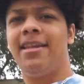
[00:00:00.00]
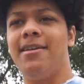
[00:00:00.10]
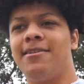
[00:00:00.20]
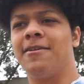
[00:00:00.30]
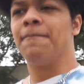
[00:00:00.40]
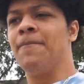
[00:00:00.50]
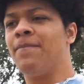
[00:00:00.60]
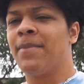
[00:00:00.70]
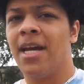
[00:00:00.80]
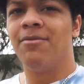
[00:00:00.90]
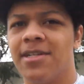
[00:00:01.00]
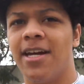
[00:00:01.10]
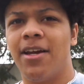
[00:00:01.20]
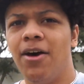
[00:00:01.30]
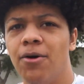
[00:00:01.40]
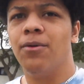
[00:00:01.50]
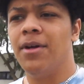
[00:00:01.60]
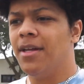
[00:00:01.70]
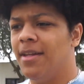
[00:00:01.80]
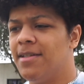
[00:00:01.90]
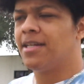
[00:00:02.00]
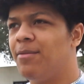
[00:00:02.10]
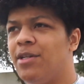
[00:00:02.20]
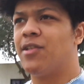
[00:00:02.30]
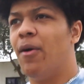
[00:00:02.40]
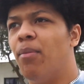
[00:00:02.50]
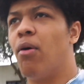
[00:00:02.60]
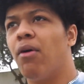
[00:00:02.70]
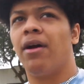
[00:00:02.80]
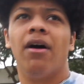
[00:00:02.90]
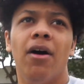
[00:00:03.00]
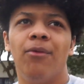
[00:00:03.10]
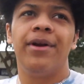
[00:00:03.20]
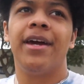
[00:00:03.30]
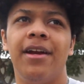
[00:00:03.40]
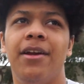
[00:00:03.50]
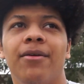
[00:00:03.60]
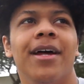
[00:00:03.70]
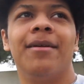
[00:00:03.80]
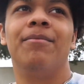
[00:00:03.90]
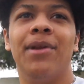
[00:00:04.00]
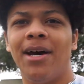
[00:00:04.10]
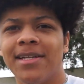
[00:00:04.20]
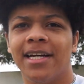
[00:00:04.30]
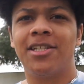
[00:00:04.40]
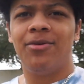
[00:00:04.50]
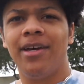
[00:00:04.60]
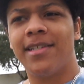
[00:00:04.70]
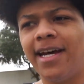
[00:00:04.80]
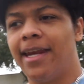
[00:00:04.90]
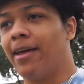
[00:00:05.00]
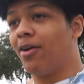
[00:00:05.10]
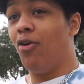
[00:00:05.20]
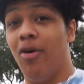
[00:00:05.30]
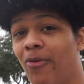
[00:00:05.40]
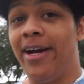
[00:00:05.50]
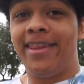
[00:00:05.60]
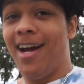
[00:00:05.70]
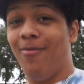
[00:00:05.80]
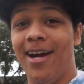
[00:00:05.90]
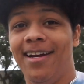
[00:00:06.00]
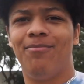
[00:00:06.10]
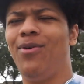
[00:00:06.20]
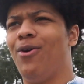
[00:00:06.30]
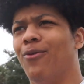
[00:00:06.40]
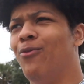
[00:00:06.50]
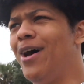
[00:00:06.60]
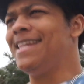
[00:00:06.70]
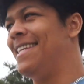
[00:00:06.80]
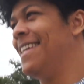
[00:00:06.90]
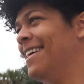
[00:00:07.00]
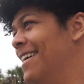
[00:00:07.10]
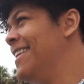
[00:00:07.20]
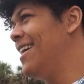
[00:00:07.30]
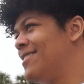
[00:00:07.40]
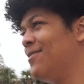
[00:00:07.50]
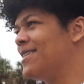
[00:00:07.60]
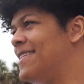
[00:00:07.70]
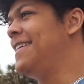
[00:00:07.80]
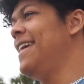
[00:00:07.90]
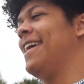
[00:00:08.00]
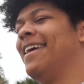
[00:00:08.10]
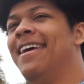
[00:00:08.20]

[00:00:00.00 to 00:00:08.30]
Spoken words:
this. I was like, oh, this is gonna be so boring. Oh, what are you gonna do? Like, but that was actually really exciting. Like, oh, I'm right there. Bro, what? That shit was sick.